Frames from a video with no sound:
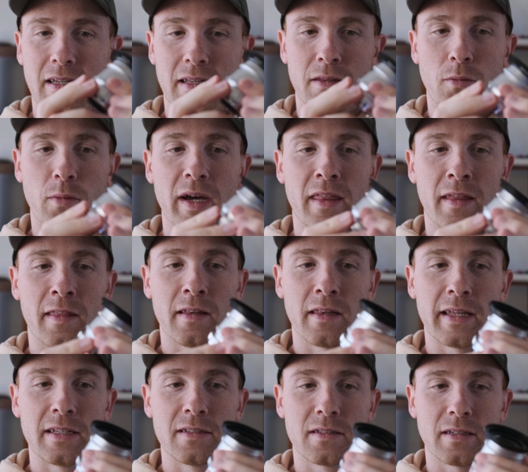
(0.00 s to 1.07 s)
The way that the
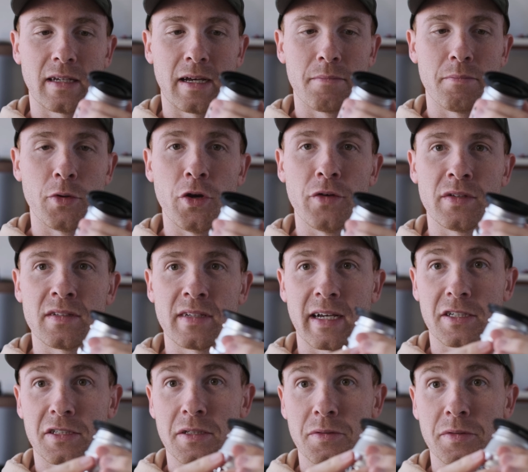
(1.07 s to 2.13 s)
lens moves is
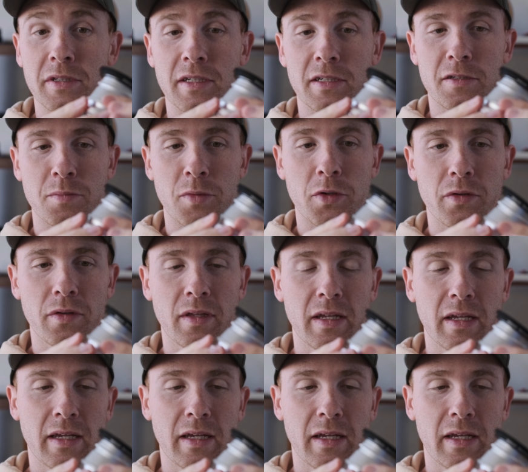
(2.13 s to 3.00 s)
actually really smooth,